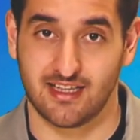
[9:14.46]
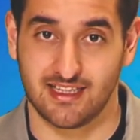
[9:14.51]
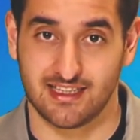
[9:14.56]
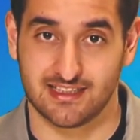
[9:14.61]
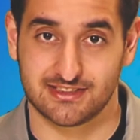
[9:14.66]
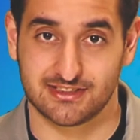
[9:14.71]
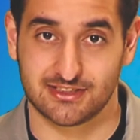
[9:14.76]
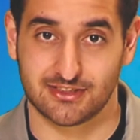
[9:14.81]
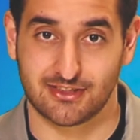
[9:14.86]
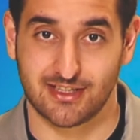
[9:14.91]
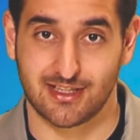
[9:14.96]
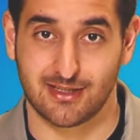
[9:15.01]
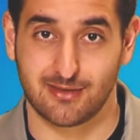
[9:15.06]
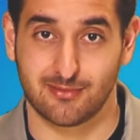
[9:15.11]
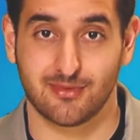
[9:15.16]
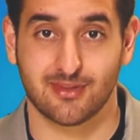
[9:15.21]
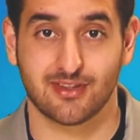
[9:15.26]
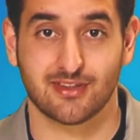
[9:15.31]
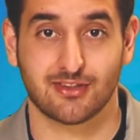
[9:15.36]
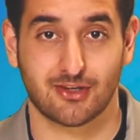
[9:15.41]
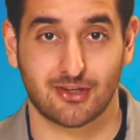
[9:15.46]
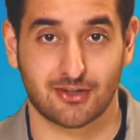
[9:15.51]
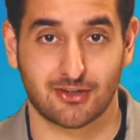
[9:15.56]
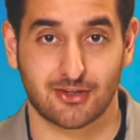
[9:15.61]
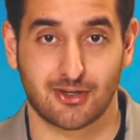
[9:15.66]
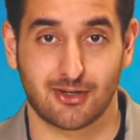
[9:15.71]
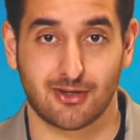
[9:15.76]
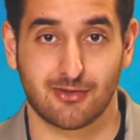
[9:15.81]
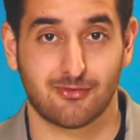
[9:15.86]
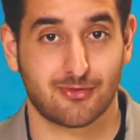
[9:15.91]

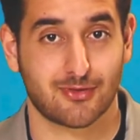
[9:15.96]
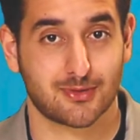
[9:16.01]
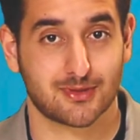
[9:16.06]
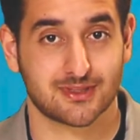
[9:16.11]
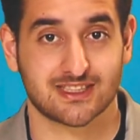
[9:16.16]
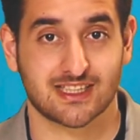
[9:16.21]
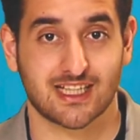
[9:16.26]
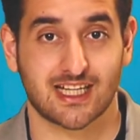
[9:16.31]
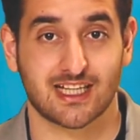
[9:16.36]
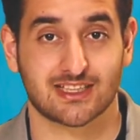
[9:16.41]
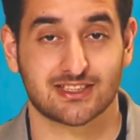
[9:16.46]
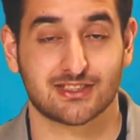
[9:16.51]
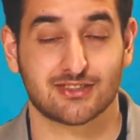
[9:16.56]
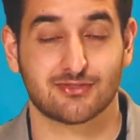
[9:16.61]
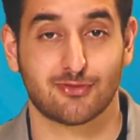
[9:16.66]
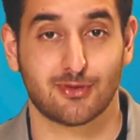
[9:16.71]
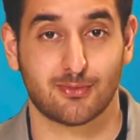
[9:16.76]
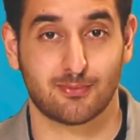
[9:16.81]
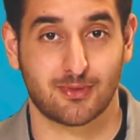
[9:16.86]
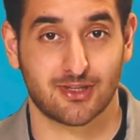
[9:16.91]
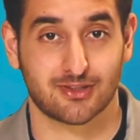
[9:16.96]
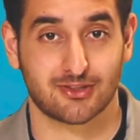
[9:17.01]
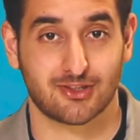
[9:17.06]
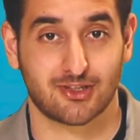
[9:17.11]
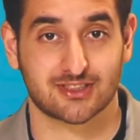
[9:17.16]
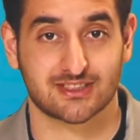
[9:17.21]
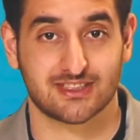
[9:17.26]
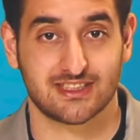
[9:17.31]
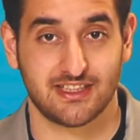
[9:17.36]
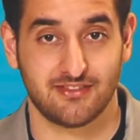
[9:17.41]

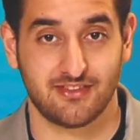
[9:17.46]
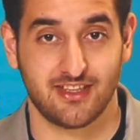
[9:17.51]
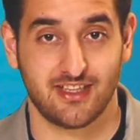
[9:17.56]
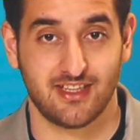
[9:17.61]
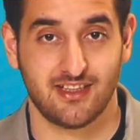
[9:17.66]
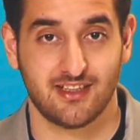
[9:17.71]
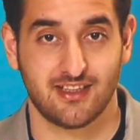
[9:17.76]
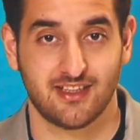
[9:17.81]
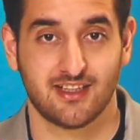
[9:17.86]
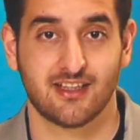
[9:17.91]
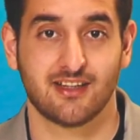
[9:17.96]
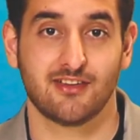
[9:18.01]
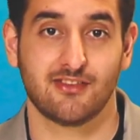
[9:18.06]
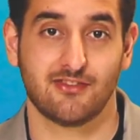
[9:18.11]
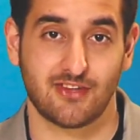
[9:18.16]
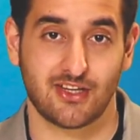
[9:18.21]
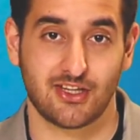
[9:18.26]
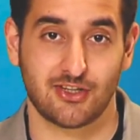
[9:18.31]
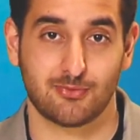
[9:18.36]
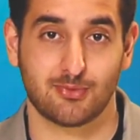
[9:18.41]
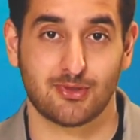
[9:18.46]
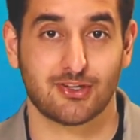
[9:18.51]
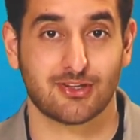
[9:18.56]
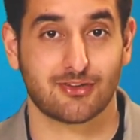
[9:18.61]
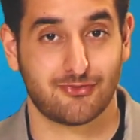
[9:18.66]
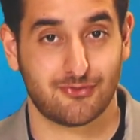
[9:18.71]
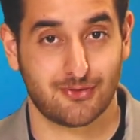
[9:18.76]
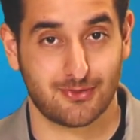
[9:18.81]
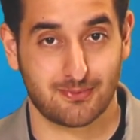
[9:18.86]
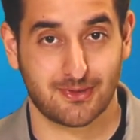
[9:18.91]
Instagram.com/Footballtalkstv.
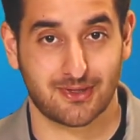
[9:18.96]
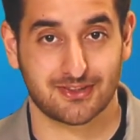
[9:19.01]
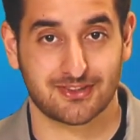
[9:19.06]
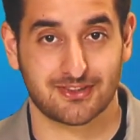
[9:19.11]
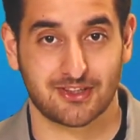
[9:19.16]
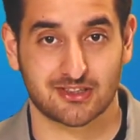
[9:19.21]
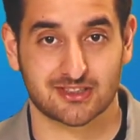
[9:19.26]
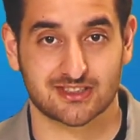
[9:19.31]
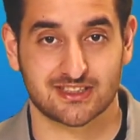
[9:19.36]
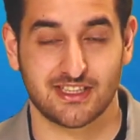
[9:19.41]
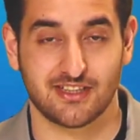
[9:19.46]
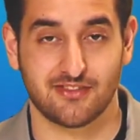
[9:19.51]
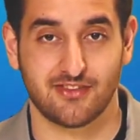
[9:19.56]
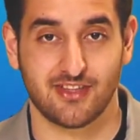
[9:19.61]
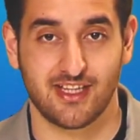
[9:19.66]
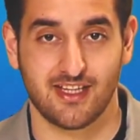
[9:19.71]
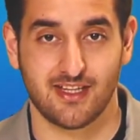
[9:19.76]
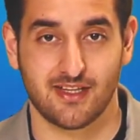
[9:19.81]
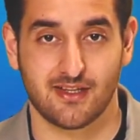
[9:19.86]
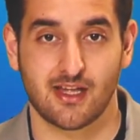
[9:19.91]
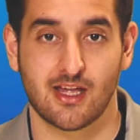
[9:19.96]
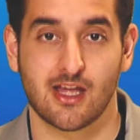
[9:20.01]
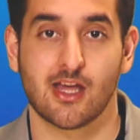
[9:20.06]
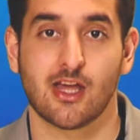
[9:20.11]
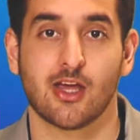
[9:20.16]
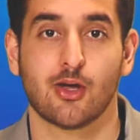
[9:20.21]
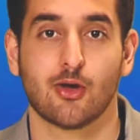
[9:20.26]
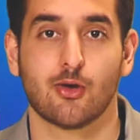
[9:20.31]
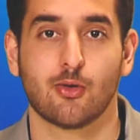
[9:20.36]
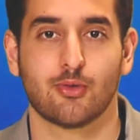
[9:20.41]
Facebook, Footballtalkstv.
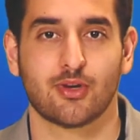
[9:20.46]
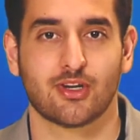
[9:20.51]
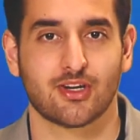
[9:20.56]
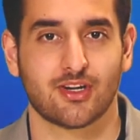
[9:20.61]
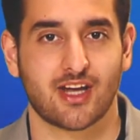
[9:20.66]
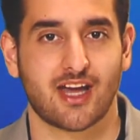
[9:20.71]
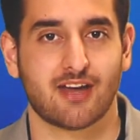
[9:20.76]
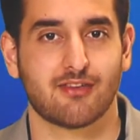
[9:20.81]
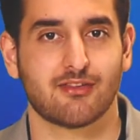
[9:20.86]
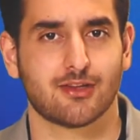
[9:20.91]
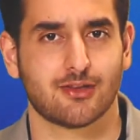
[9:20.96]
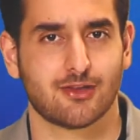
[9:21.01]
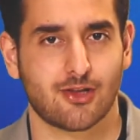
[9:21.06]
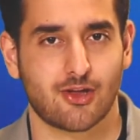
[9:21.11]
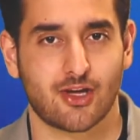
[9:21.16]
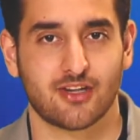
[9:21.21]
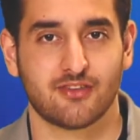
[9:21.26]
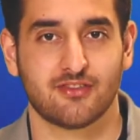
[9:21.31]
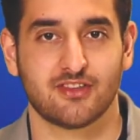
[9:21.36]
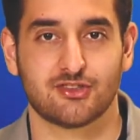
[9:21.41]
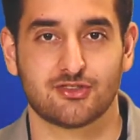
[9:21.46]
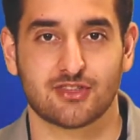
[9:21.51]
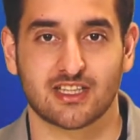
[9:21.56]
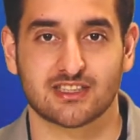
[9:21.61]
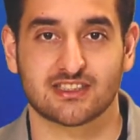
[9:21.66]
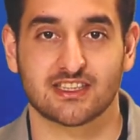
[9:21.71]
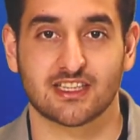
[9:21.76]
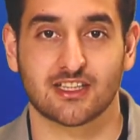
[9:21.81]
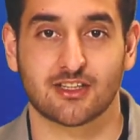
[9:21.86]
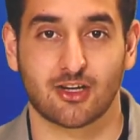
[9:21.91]
We're going to have a lot of
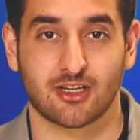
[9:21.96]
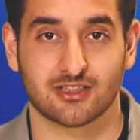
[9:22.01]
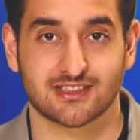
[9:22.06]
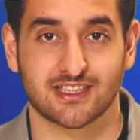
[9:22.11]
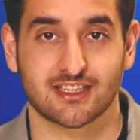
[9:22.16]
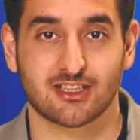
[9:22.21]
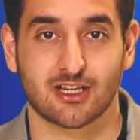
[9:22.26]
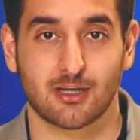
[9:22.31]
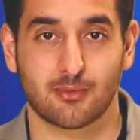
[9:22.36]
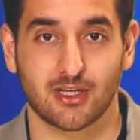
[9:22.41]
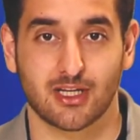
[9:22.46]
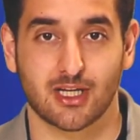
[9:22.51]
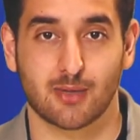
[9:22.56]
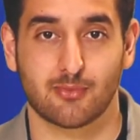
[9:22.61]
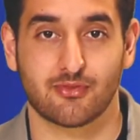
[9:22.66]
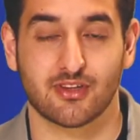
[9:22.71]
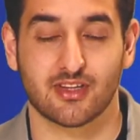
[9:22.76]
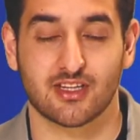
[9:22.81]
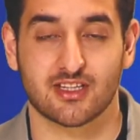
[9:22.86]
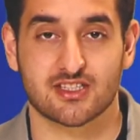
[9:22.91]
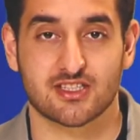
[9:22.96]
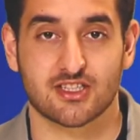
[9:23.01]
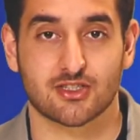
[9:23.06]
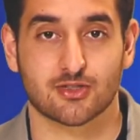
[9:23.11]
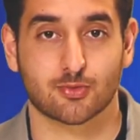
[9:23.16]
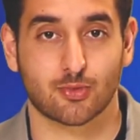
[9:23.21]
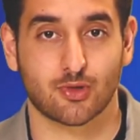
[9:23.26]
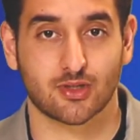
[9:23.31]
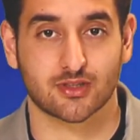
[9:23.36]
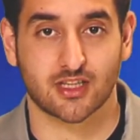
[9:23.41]
interesting content coming up for this
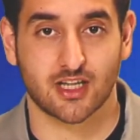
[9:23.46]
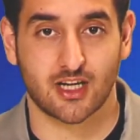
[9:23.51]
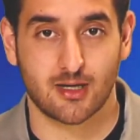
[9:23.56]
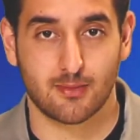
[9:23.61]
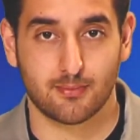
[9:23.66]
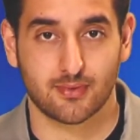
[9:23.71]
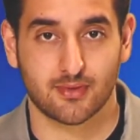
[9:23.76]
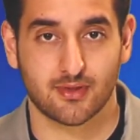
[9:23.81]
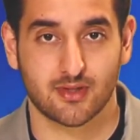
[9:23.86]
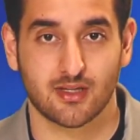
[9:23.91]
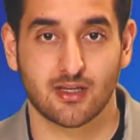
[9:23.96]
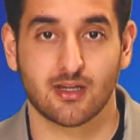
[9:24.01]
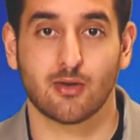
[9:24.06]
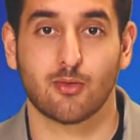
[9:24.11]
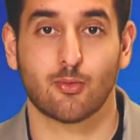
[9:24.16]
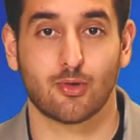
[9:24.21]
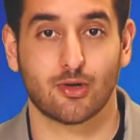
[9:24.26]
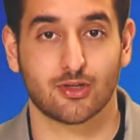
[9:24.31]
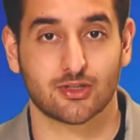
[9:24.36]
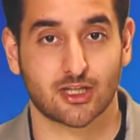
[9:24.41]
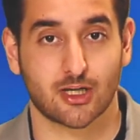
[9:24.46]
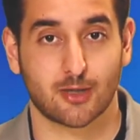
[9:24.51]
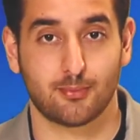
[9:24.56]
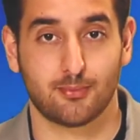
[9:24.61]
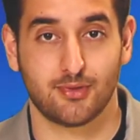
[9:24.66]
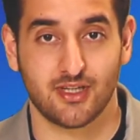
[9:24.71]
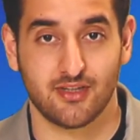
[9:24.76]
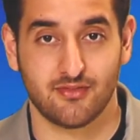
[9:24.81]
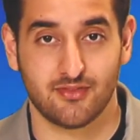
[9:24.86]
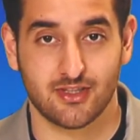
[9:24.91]
year's World Cup
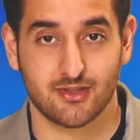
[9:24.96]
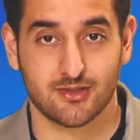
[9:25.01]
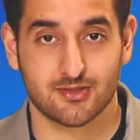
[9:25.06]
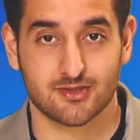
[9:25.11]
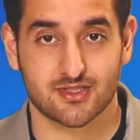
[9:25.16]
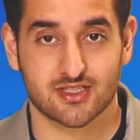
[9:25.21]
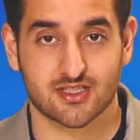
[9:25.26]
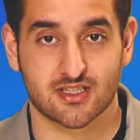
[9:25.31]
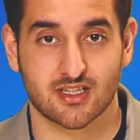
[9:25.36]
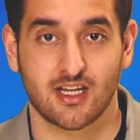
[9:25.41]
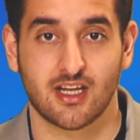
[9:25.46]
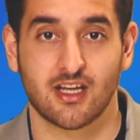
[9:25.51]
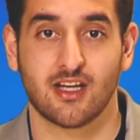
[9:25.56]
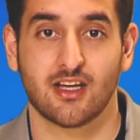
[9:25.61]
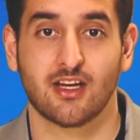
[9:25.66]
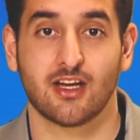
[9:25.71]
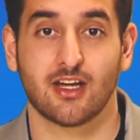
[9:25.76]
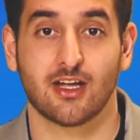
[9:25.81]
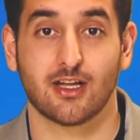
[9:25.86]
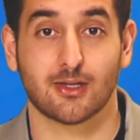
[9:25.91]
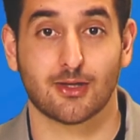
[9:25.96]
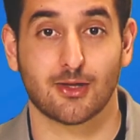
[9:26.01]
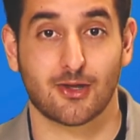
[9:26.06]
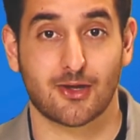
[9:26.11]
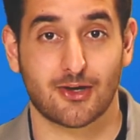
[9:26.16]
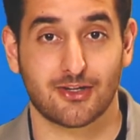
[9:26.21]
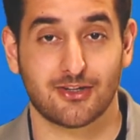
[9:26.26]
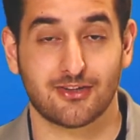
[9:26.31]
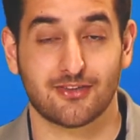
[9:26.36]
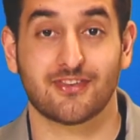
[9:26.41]
previews, a
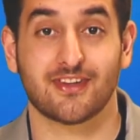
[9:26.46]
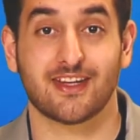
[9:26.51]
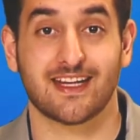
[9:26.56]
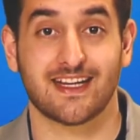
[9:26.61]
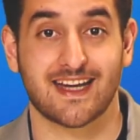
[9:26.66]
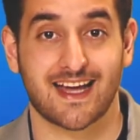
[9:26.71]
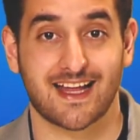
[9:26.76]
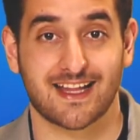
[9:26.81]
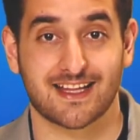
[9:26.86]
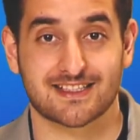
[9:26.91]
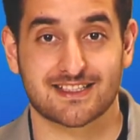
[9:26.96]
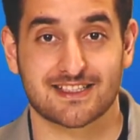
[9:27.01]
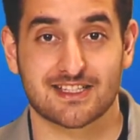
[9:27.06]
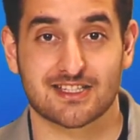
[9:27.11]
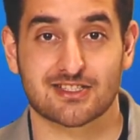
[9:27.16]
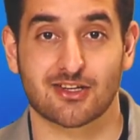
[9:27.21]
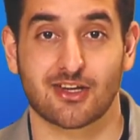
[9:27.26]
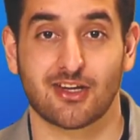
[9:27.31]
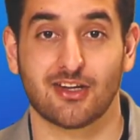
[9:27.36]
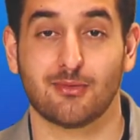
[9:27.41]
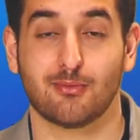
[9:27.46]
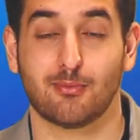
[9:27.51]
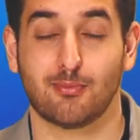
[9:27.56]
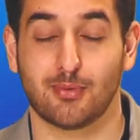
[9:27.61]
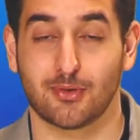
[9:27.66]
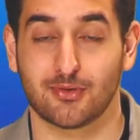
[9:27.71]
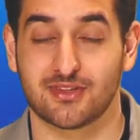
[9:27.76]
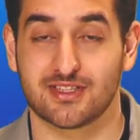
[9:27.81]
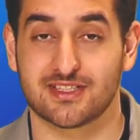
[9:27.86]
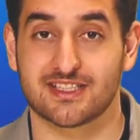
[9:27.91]
lot of analysis on
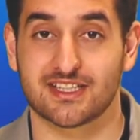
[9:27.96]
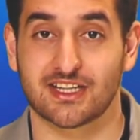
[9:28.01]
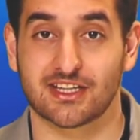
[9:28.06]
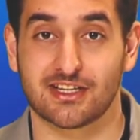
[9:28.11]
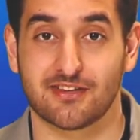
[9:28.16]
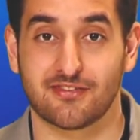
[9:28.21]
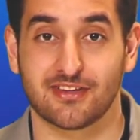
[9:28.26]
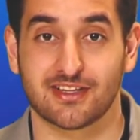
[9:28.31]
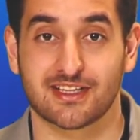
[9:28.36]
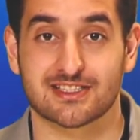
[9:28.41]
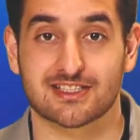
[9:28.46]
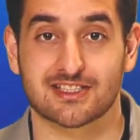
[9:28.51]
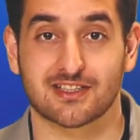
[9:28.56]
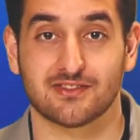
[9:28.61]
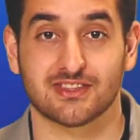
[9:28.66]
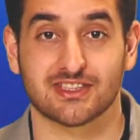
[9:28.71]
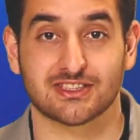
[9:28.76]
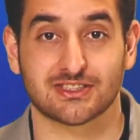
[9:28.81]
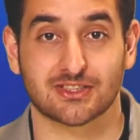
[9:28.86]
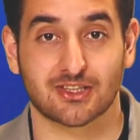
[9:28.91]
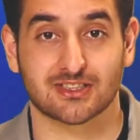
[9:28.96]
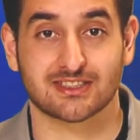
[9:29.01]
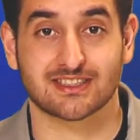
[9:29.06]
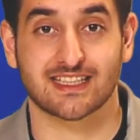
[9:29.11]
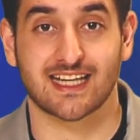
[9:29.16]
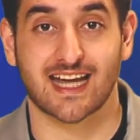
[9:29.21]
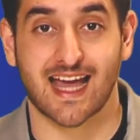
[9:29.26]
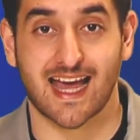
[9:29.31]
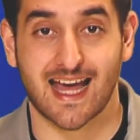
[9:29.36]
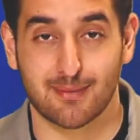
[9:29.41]
both the significance of results
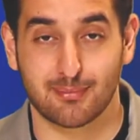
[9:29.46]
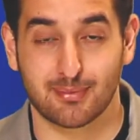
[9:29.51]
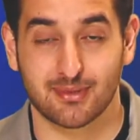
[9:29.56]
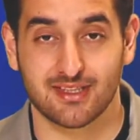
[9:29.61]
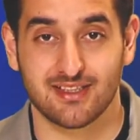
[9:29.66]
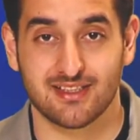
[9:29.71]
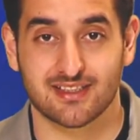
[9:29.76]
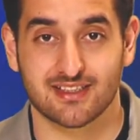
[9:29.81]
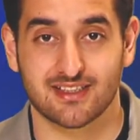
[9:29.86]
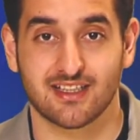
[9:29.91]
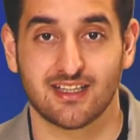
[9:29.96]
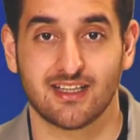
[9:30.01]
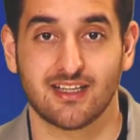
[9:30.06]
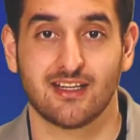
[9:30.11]
that happened,